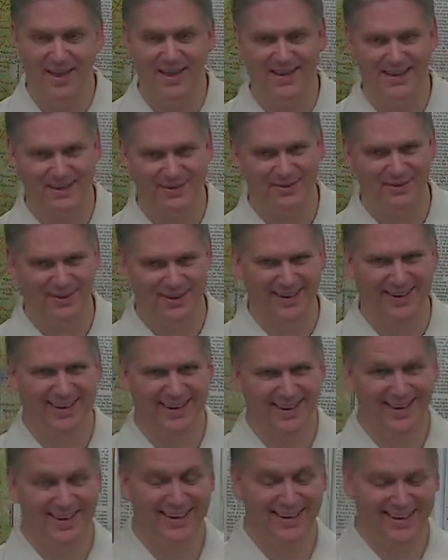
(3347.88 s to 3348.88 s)
you're funny.
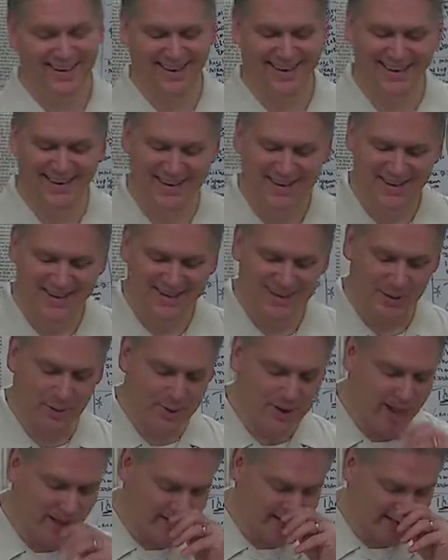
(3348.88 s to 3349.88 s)
Yeah. So in
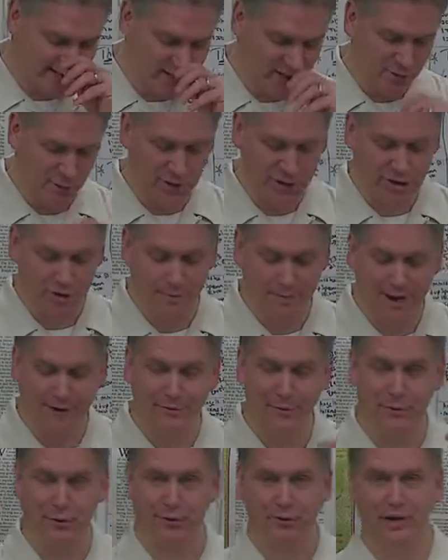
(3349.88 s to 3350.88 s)
Acts 10 22, back
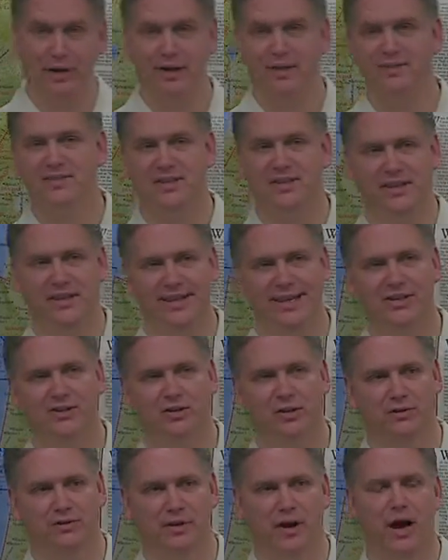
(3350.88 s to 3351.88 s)
to Cornelius and the angel
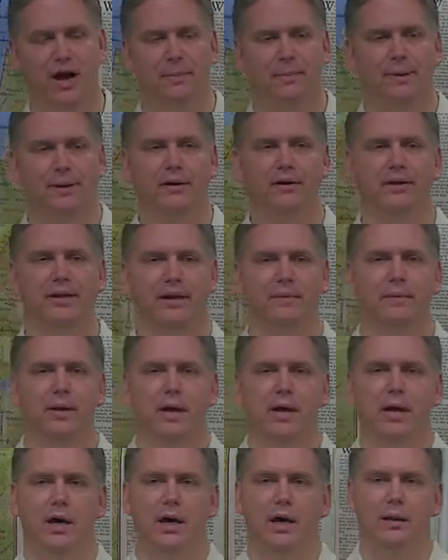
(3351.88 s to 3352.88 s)
of God appearing to him,
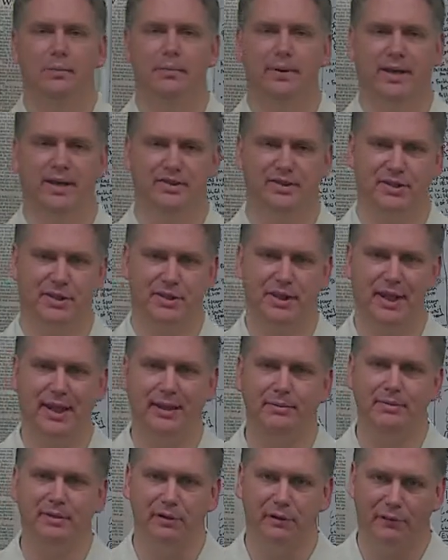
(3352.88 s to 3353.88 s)
because of the
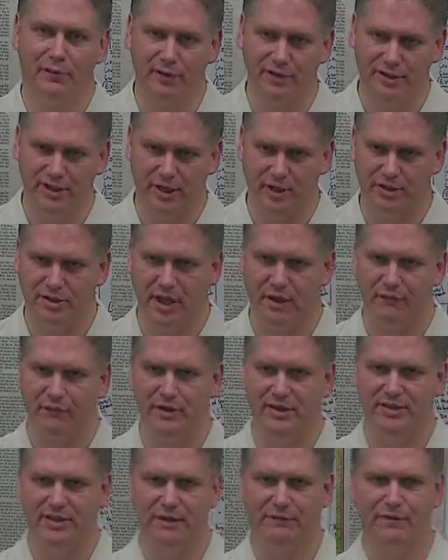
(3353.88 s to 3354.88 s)
name difference here,
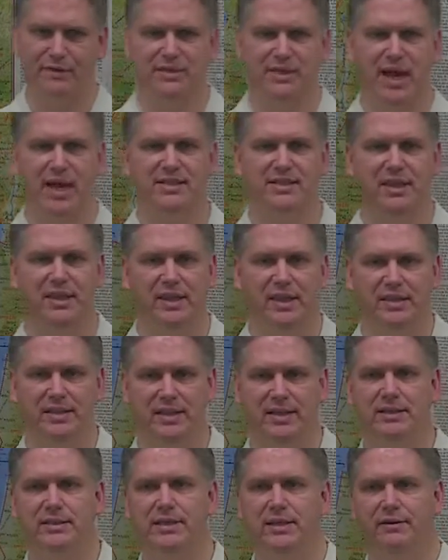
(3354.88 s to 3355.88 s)
he's emphasizing the
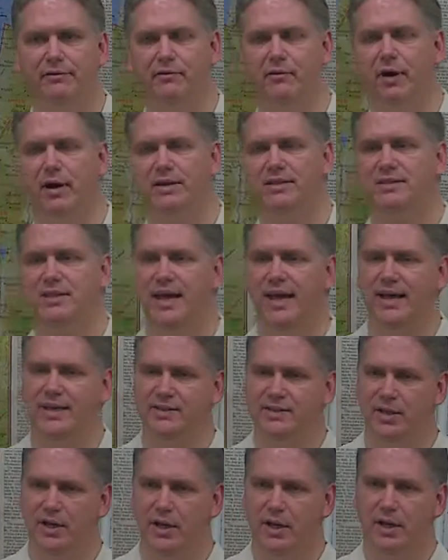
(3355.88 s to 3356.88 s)
deity of Christ
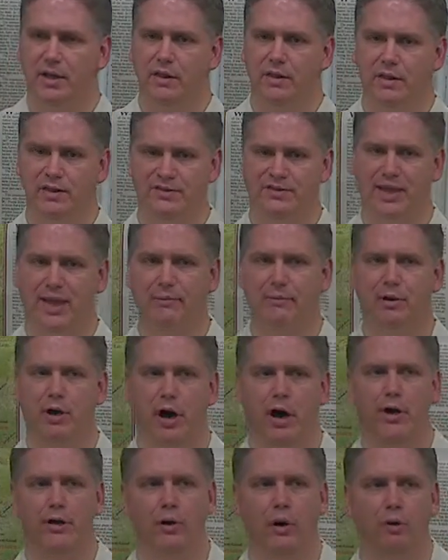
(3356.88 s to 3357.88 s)
as the same
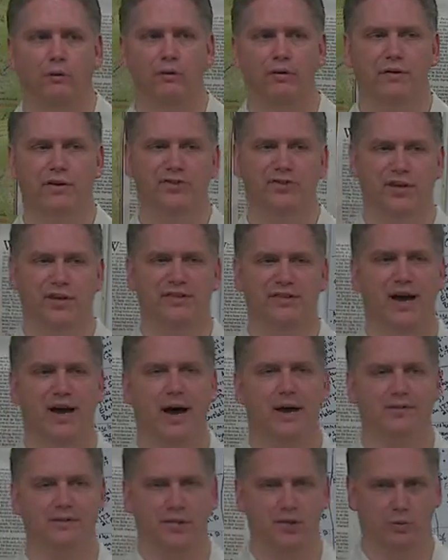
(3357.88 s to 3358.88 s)
God over the
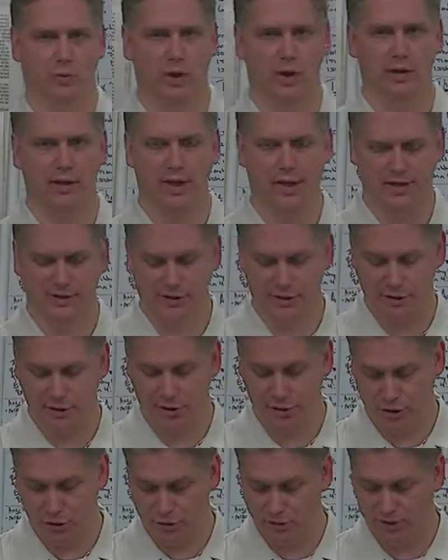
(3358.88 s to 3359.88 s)
Gentiles as well as the
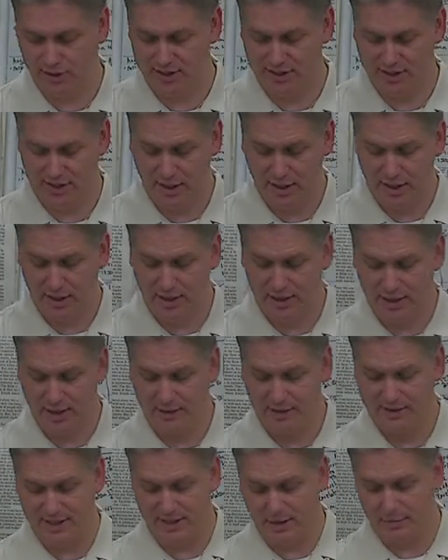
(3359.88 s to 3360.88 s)
Jews. As now
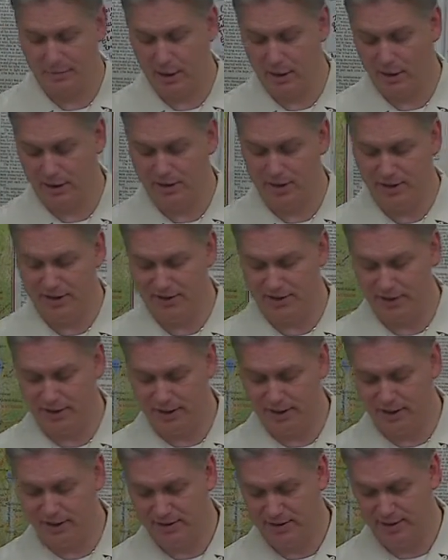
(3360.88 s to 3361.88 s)
he's their monotheistic
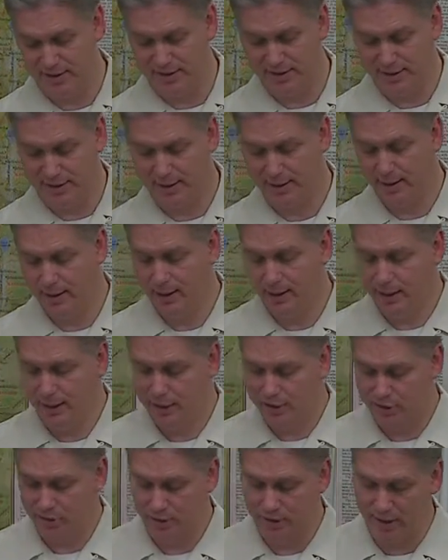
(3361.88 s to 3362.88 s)
deity.
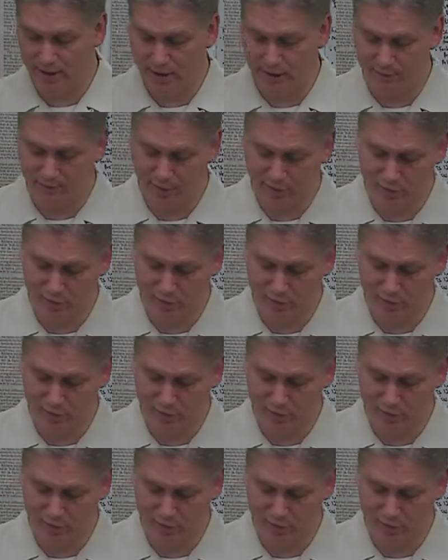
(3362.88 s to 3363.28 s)
So here in verse